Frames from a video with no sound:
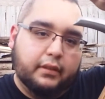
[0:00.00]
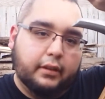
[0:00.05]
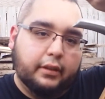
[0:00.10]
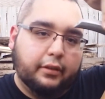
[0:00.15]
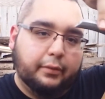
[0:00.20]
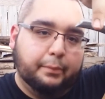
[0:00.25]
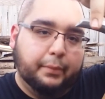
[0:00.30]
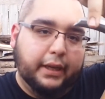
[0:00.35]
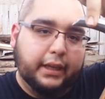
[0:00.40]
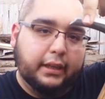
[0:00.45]

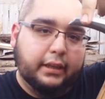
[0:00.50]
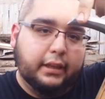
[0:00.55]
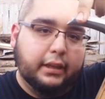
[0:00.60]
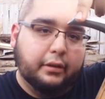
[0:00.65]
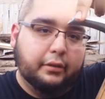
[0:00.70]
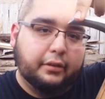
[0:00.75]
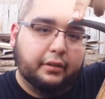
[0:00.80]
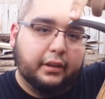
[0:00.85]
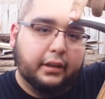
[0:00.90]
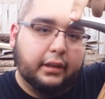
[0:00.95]
spike
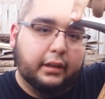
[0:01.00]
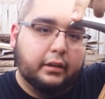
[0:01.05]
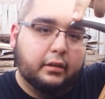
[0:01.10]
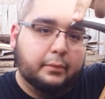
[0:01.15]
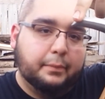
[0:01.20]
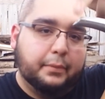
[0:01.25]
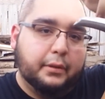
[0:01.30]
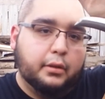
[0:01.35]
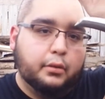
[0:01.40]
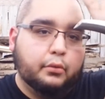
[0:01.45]
here is gonna
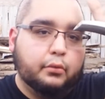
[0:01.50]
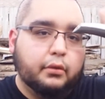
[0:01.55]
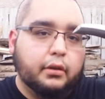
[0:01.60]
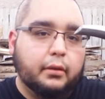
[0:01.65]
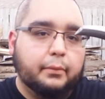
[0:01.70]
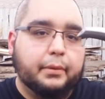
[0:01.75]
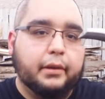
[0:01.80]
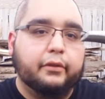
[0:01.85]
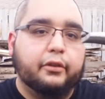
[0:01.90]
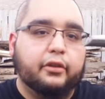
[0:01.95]
help
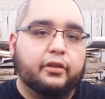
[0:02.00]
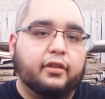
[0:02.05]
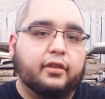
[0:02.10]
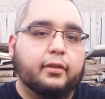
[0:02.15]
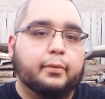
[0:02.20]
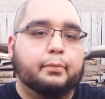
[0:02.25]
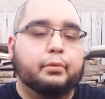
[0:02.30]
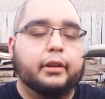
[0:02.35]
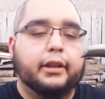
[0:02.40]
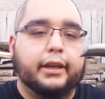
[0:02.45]
you be able to
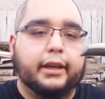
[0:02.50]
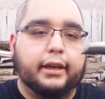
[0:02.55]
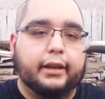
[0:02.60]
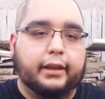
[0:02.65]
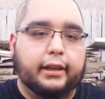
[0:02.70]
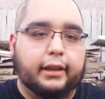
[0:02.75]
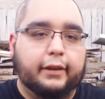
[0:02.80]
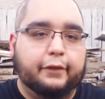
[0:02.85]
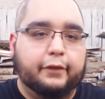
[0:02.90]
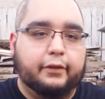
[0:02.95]
split it
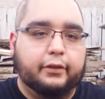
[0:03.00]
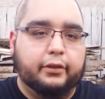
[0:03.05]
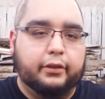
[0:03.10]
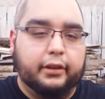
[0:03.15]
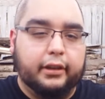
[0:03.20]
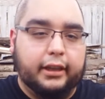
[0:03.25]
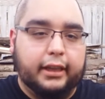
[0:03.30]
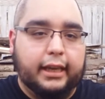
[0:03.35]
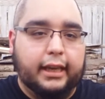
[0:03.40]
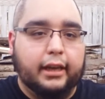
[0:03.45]
if
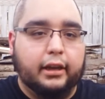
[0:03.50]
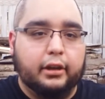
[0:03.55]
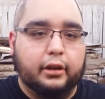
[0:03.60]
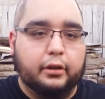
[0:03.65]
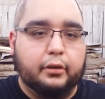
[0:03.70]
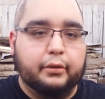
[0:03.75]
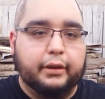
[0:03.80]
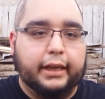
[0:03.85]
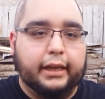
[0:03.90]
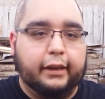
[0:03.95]
it can't
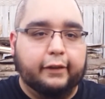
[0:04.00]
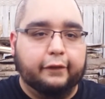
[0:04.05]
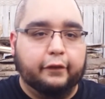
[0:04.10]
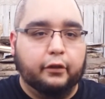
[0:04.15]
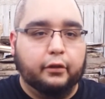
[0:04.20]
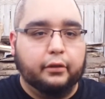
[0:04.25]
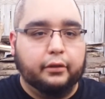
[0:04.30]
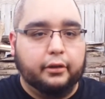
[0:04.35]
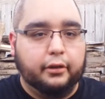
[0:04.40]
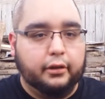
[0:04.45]
go any
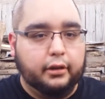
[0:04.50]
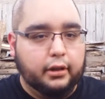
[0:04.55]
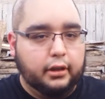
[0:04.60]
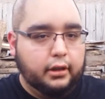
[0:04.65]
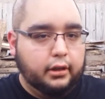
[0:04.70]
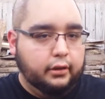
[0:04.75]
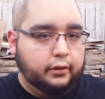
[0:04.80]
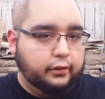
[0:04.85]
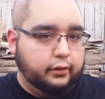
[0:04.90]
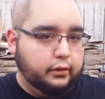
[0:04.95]
further.
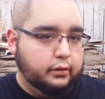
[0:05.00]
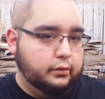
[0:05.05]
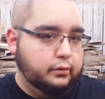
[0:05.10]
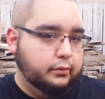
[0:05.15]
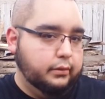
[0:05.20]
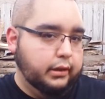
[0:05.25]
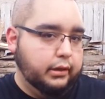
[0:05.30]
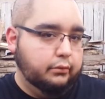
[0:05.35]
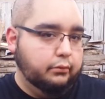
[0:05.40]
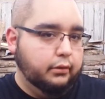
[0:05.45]
So
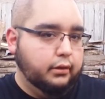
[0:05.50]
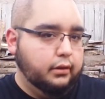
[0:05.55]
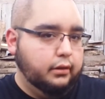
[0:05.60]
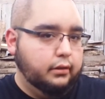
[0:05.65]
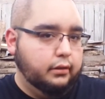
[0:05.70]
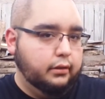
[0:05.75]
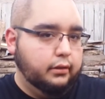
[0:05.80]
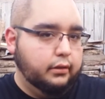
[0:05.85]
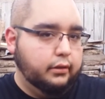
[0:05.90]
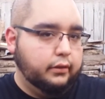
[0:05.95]

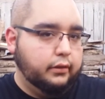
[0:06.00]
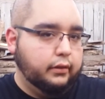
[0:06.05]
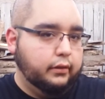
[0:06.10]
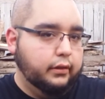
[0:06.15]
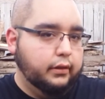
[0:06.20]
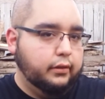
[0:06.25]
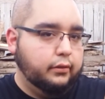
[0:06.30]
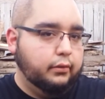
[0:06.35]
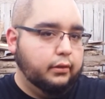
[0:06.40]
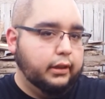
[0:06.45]
so
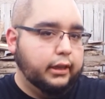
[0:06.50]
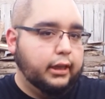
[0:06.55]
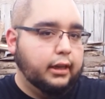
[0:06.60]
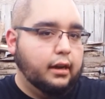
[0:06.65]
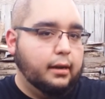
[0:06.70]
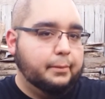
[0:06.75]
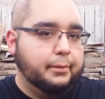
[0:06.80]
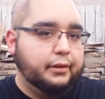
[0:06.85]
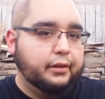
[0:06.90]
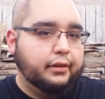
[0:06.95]
this really
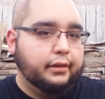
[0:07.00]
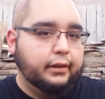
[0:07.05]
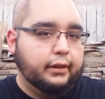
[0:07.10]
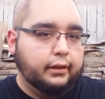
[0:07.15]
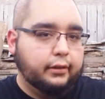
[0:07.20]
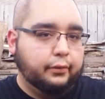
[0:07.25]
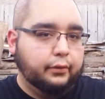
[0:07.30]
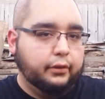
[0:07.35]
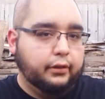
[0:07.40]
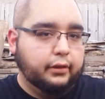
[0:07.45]

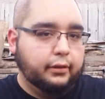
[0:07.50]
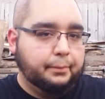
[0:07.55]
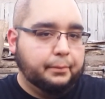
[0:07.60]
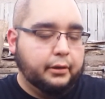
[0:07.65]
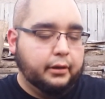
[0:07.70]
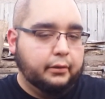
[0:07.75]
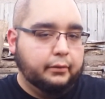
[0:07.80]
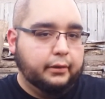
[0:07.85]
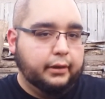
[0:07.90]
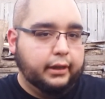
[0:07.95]
compensates for this
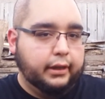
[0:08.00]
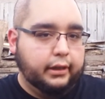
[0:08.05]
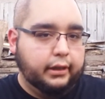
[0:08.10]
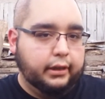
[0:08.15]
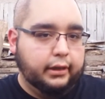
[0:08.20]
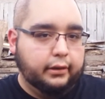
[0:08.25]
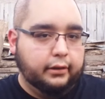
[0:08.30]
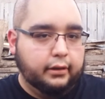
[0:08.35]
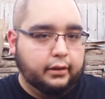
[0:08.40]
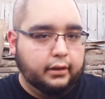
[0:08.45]
part right
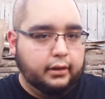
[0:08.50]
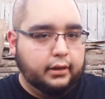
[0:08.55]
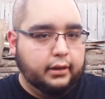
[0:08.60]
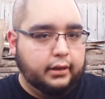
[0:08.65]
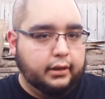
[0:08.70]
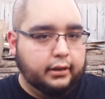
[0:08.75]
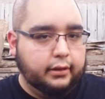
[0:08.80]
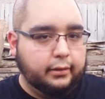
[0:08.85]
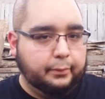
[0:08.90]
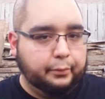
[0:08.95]
here.
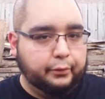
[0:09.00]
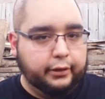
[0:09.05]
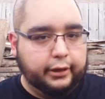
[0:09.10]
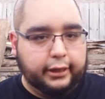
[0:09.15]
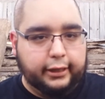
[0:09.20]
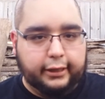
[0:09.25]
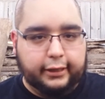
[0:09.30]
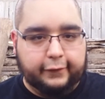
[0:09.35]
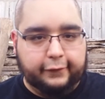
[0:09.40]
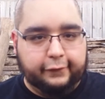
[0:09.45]
It's a
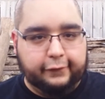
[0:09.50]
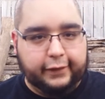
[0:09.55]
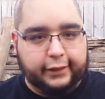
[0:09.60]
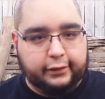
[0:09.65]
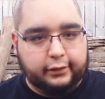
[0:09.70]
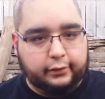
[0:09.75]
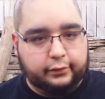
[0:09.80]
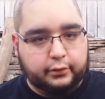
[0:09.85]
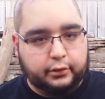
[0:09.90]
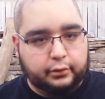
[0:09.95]
pretty
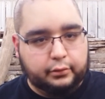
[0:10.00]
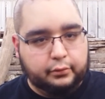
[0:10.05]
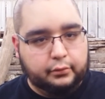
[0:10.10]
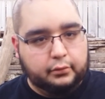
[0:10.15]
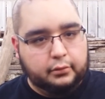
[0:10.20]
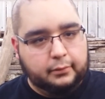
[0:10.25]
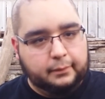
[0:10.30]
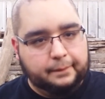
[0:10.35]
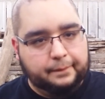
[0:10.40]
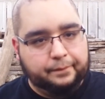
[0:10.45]
effective
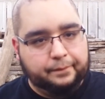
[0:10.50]
tool.